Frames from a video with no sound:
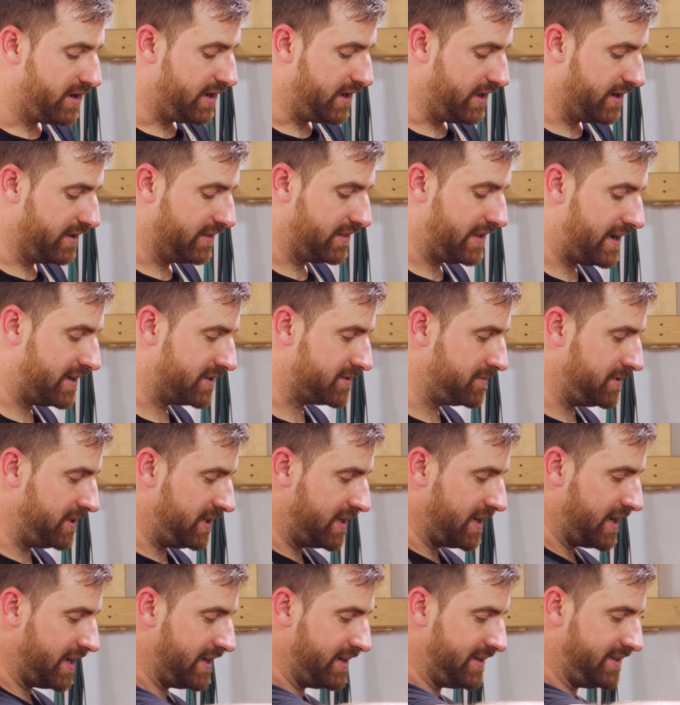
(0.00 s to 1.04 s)
It allows me to
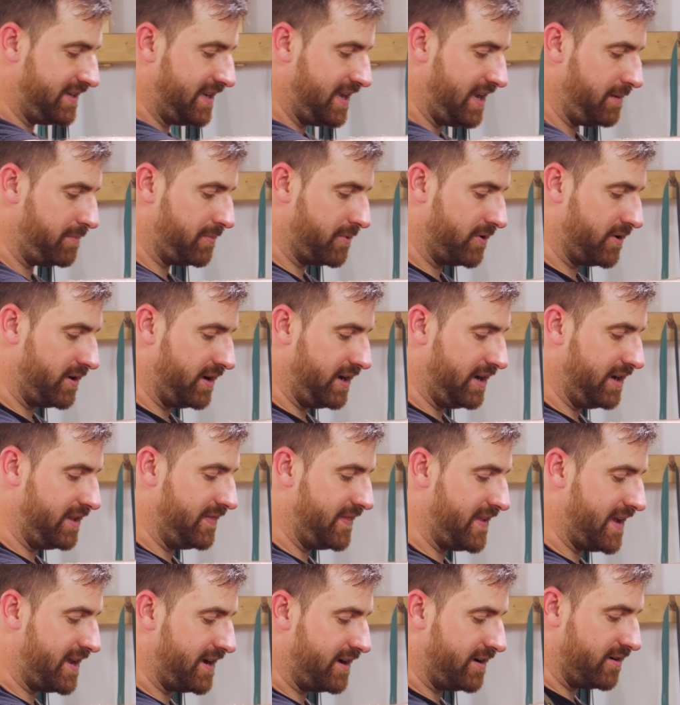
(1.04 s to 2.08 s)
kind of taper
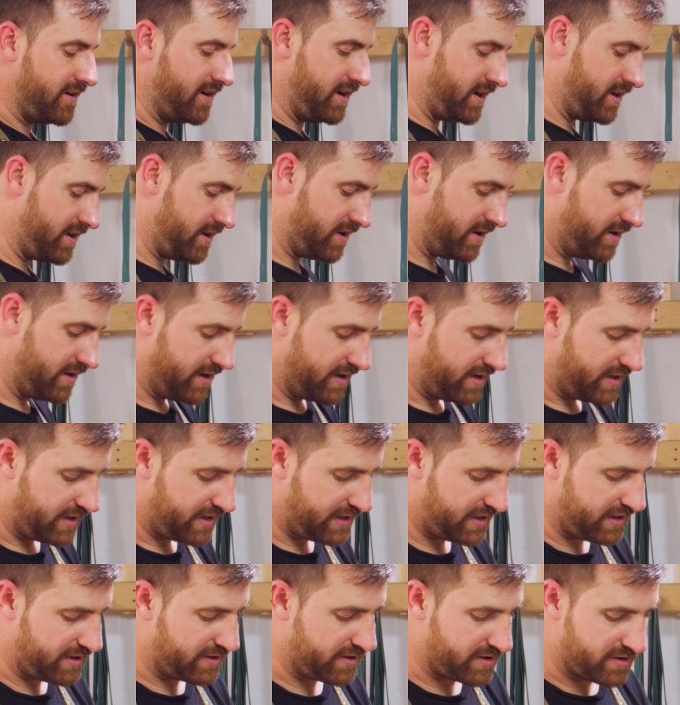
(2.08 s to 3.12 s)
in that area
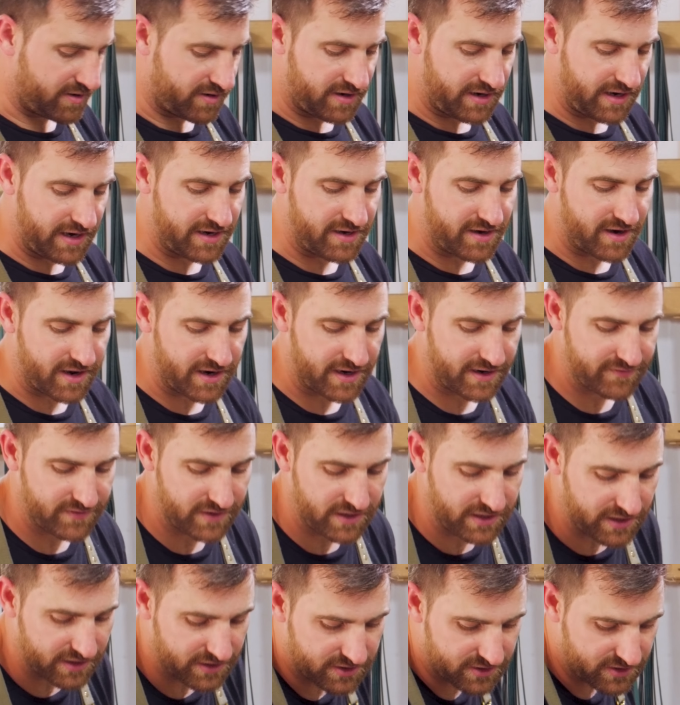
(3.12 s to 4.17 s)
here and not have
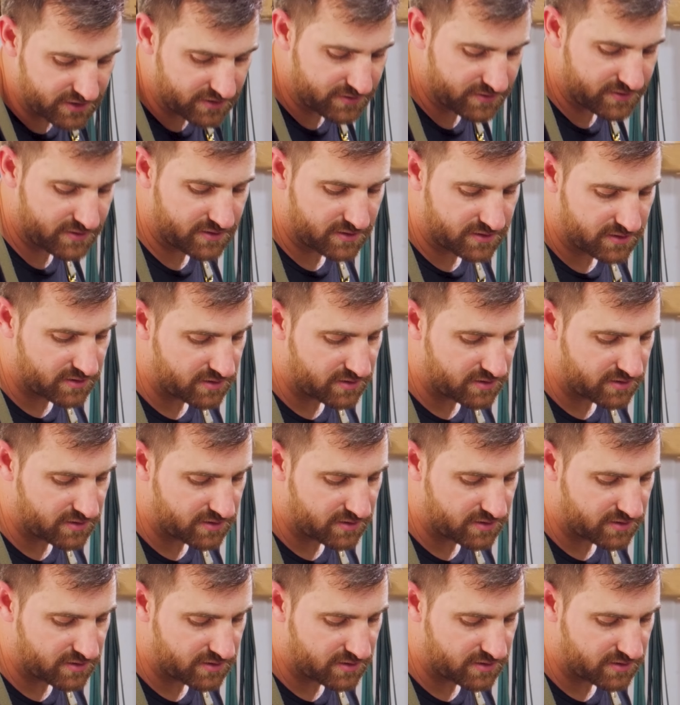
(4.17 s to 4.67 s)
any issues.